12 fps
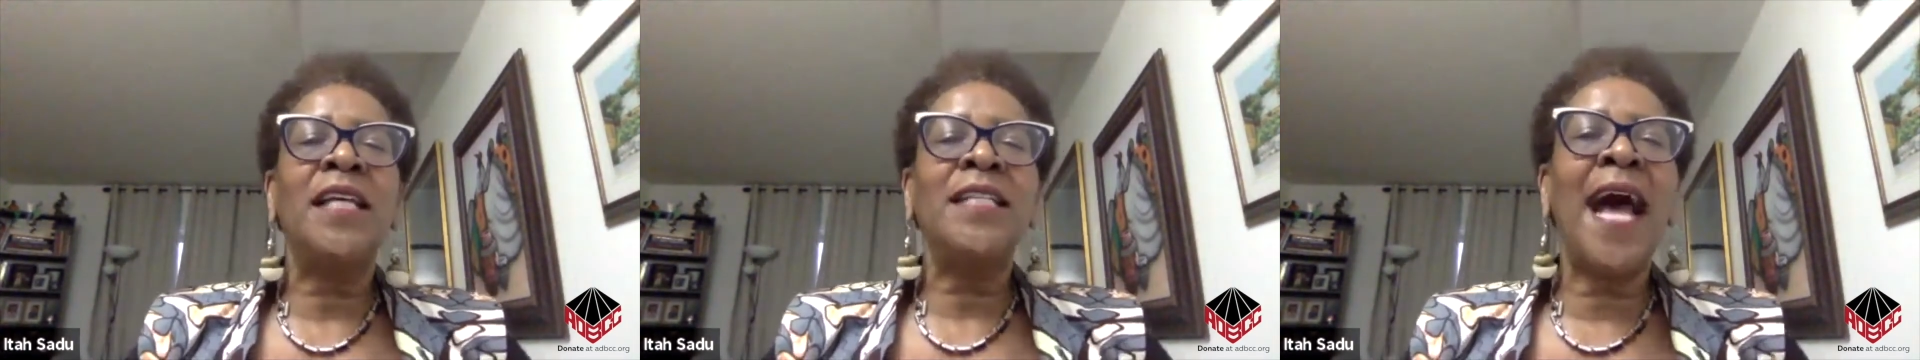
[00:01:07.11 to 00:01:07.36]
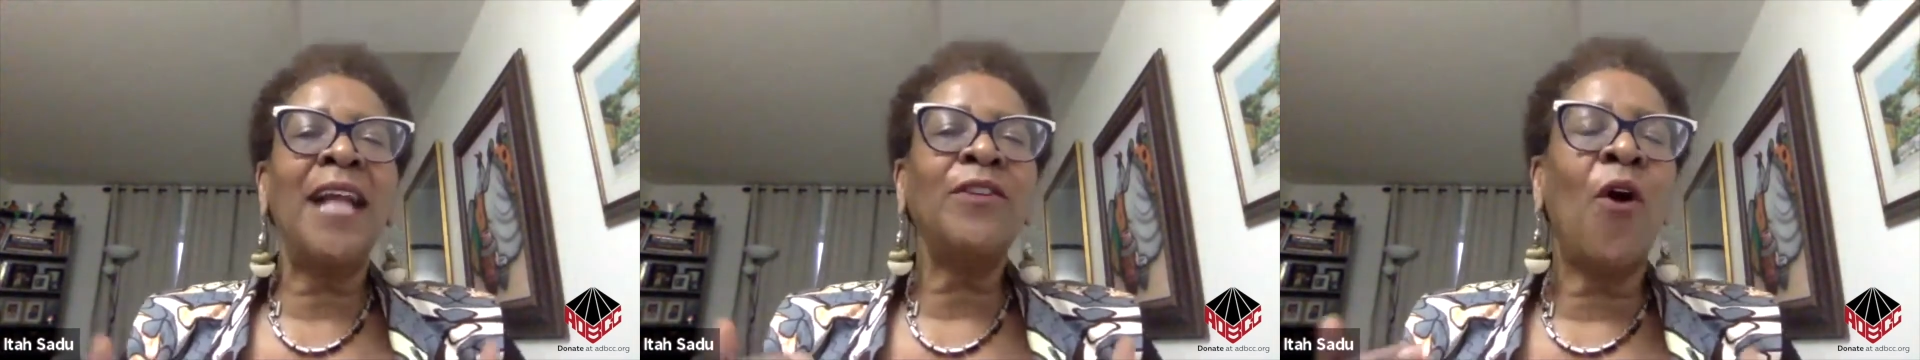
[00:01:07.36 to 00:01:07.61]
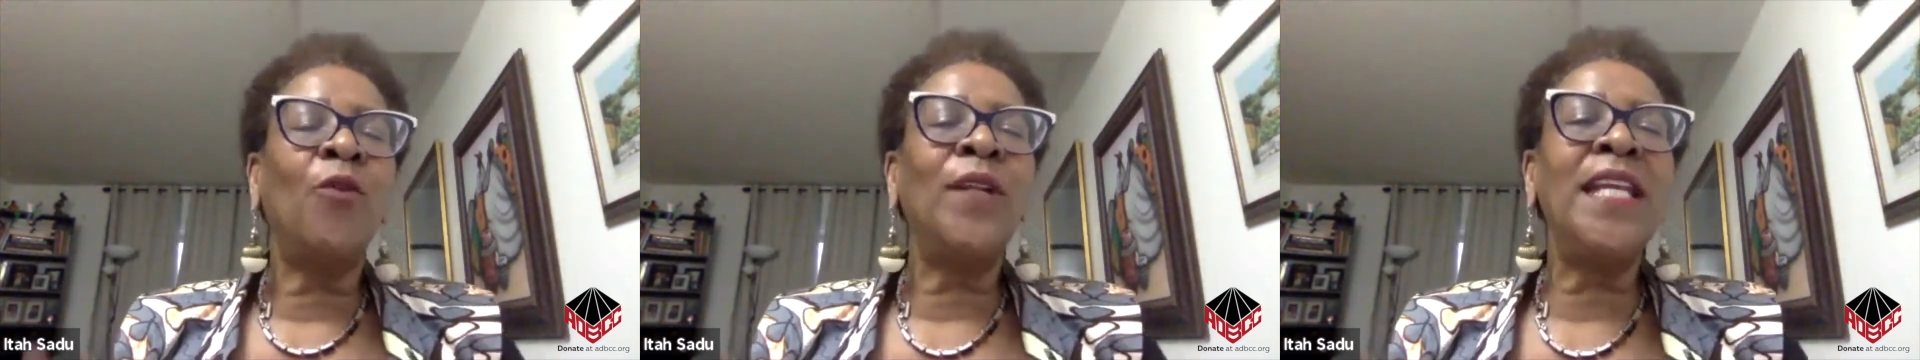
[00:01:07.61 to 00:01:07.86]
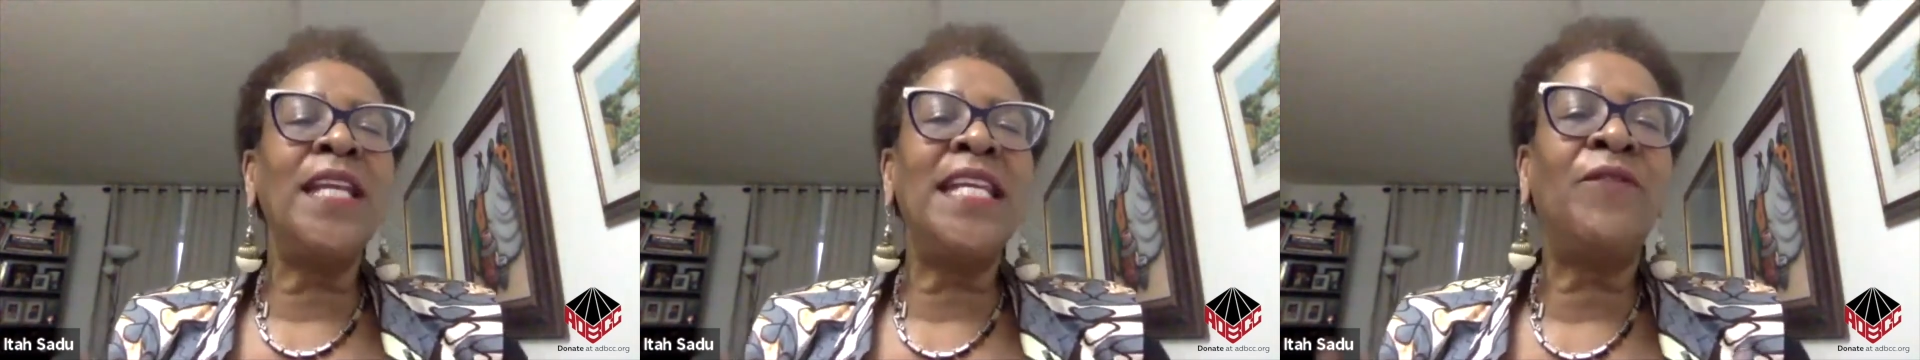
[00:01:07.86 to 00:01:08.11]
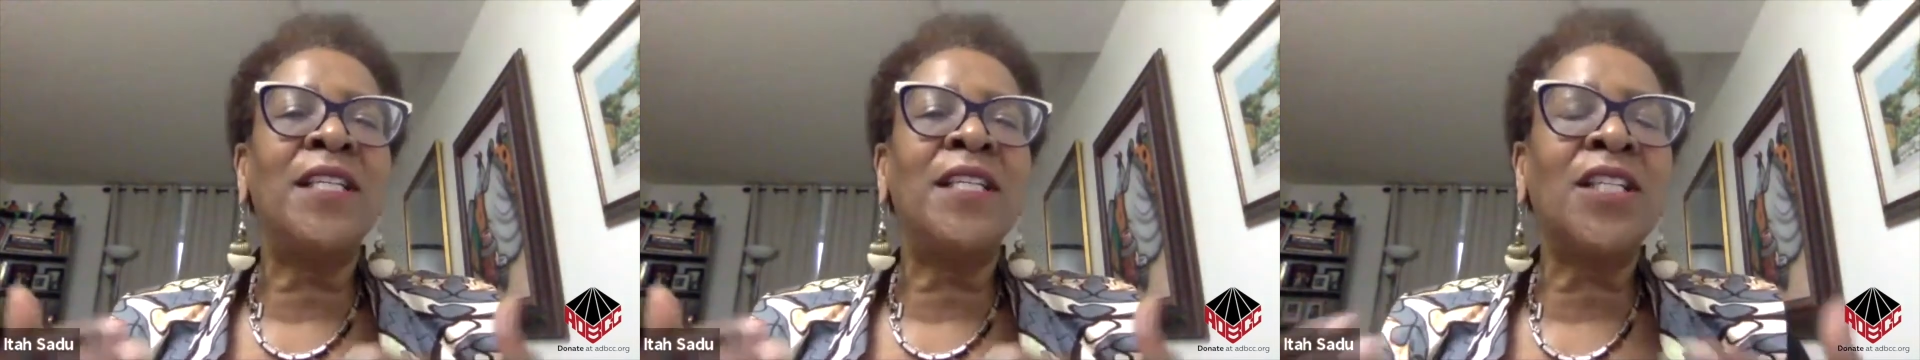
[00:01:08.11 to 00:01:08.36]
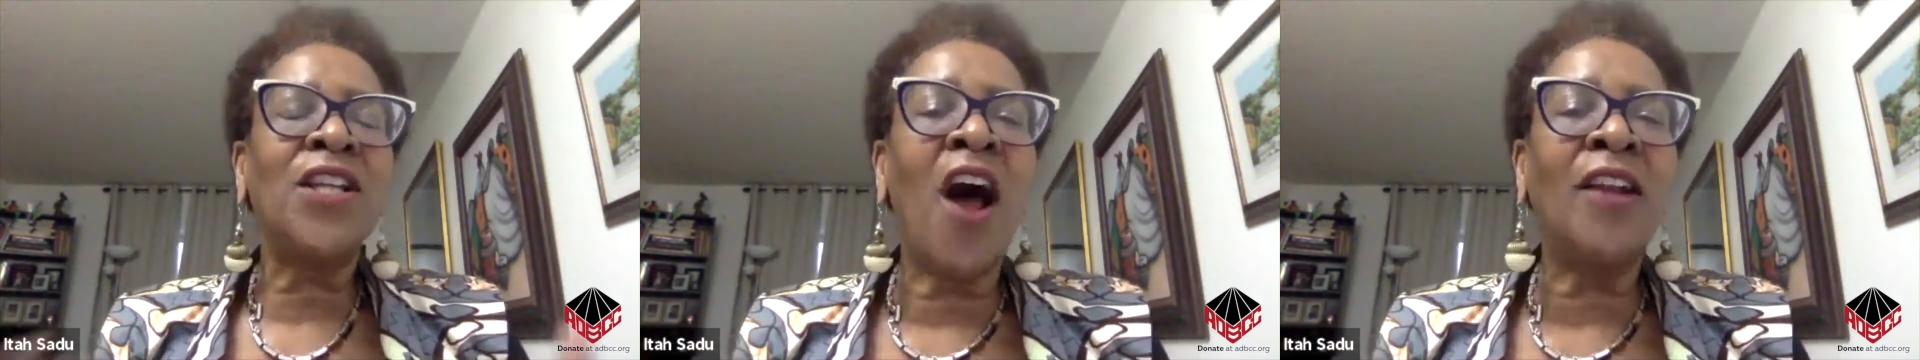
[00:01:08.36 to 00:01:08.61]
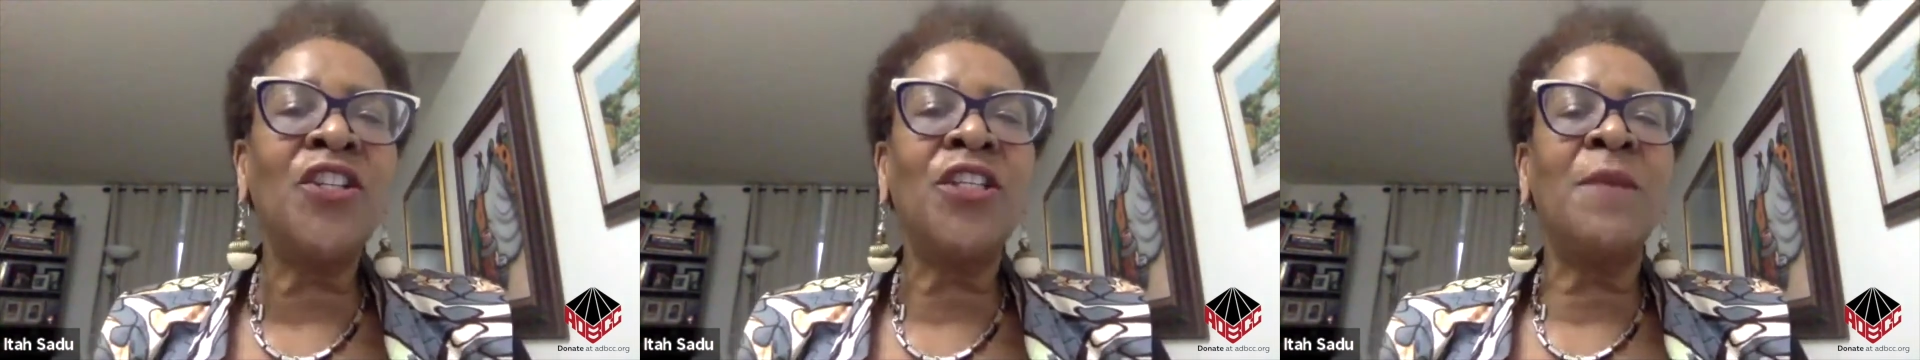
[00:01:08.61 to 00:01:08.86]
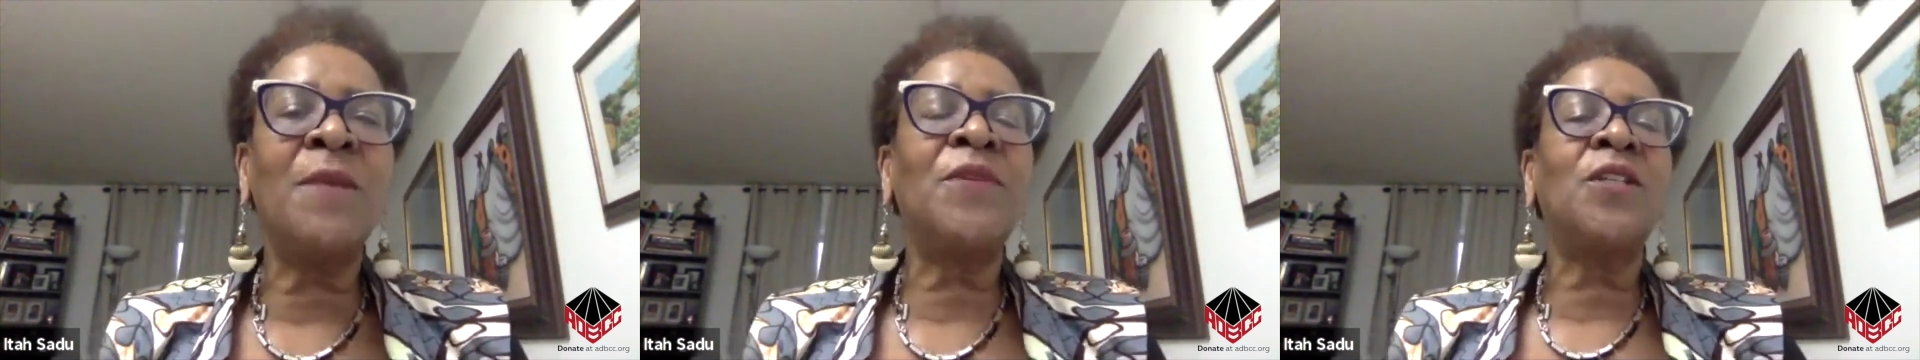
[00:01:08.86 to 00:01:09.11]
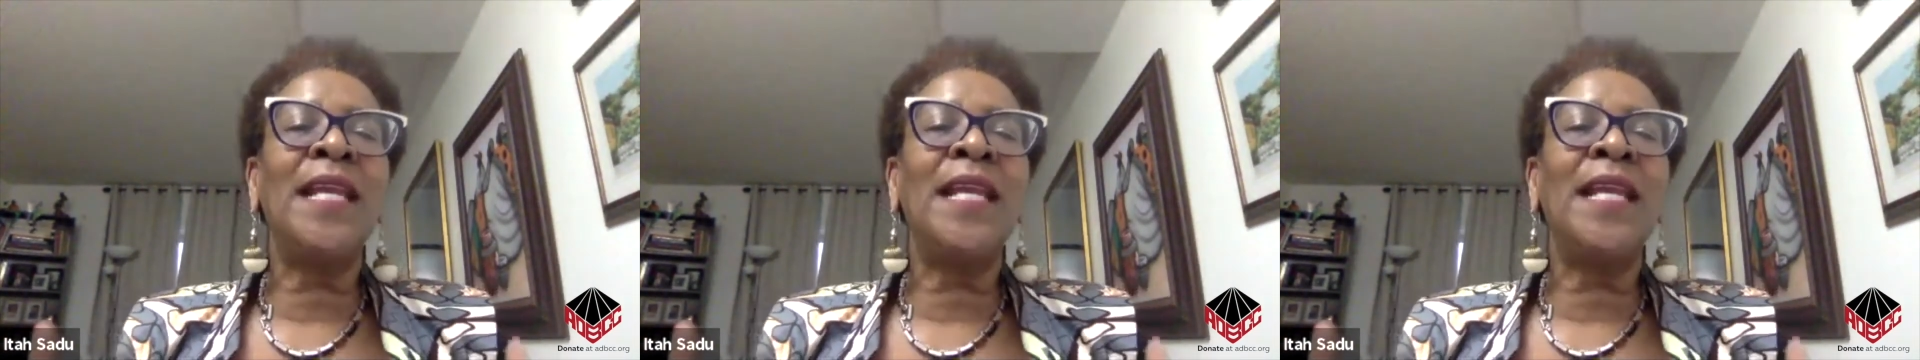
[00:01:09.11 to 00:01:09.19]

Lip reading: not only giving scholarships to